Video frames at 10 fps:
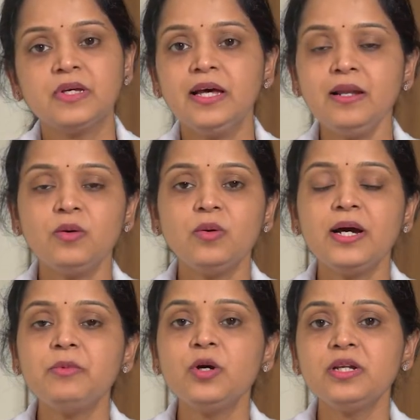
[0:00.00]
Hello,
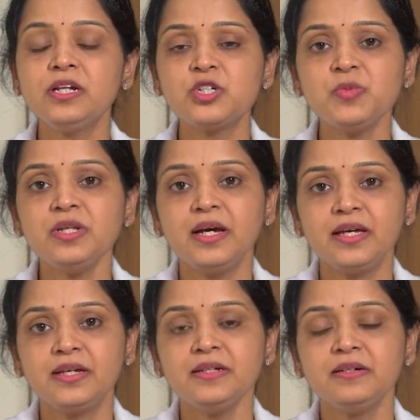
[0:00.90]
I'm Dr. Rashmi
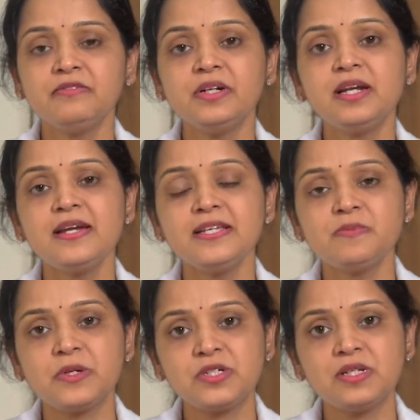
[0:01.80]
Nayak, fertility
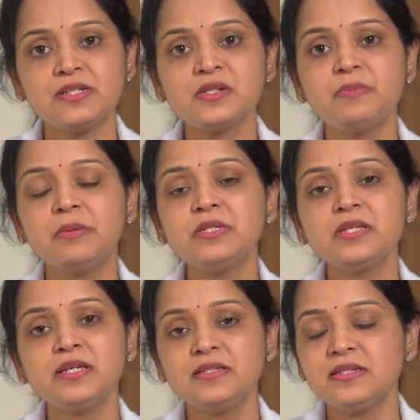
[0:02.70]
specialist, Baby
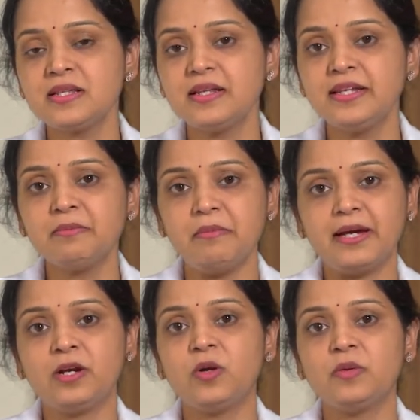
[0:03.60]
Sciences Clinic,
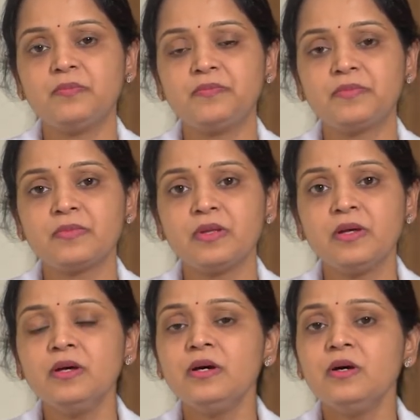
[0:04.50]
Mangalore.
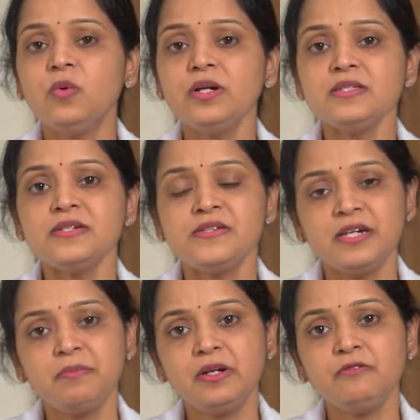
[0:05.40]
What is the
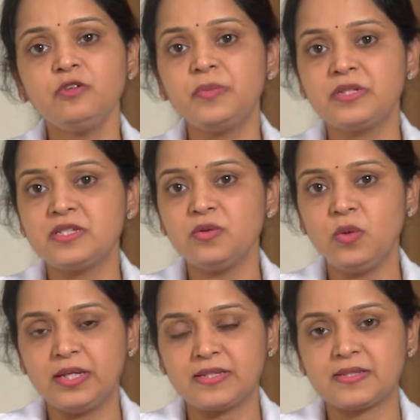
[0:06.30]
treatment for
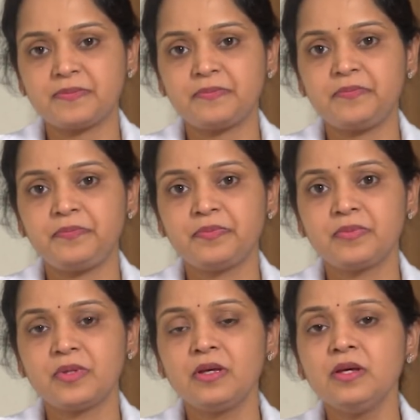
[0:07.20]
PCOS?
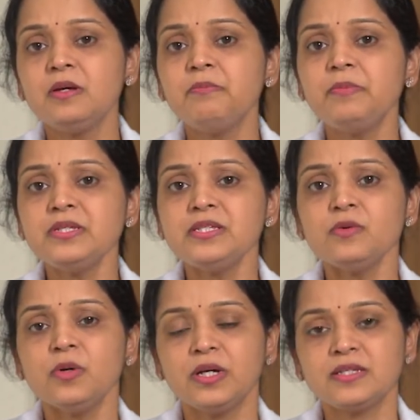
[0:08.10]

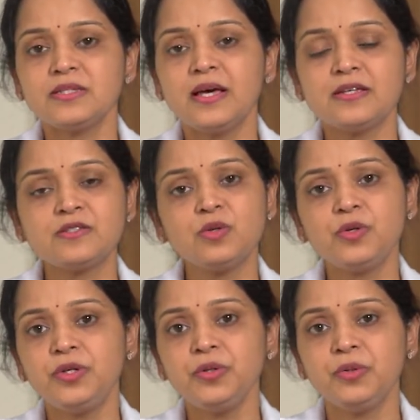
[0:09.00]
PCOS has no
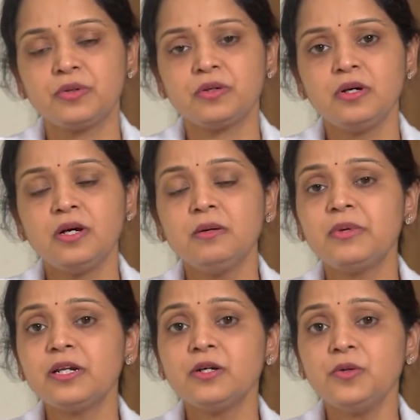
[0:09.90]
cure,
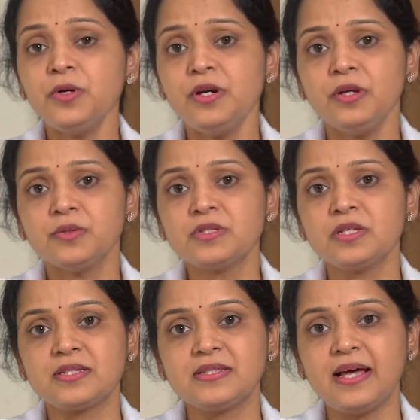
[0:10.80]
but the good news
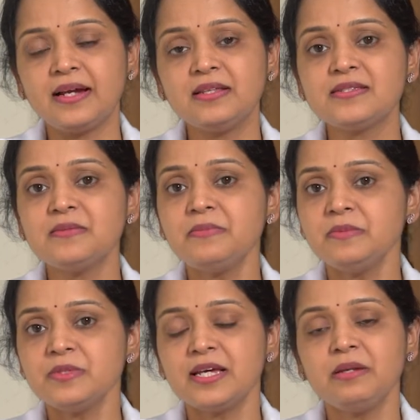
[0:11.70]
is that the
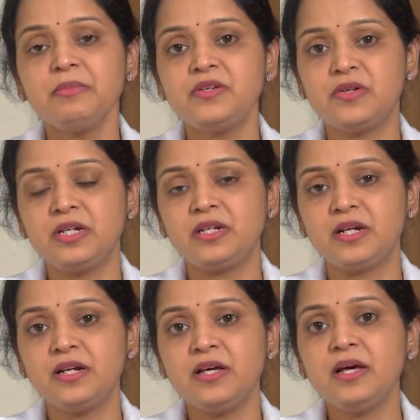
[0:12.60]
symptoms can be
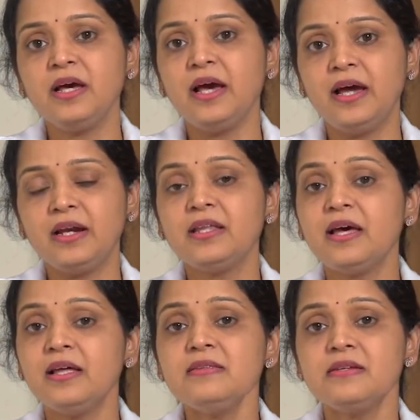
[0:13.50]
treated and the
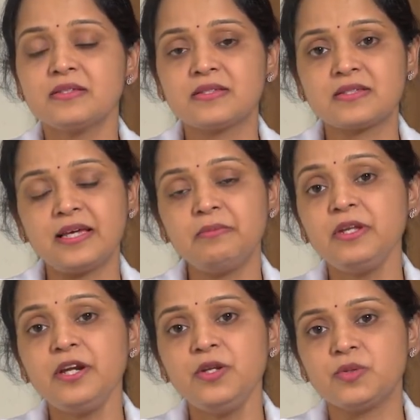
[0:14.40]
health risks can be
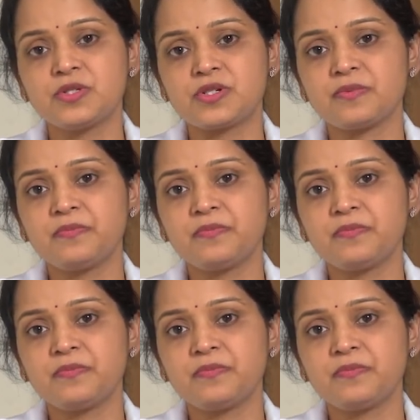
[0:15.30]
reduced.